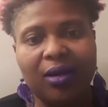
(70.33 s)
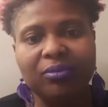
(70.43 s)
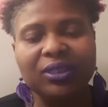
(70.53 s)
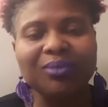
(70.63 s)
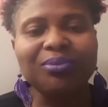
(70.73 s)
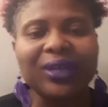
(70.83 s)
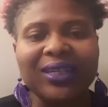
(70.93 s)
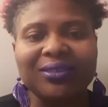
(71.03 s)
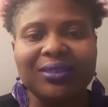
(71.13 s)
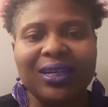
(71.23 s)
simple
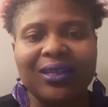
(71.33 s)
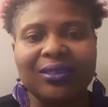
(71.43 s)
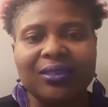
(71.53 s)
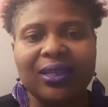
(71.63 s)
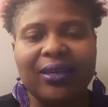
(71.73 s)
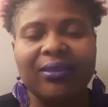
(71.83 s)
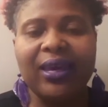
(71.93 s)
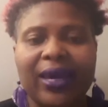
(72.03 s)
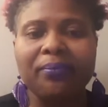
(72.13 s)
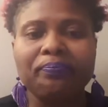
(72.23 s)
exercises like
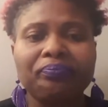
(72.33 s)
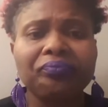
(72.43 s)
that,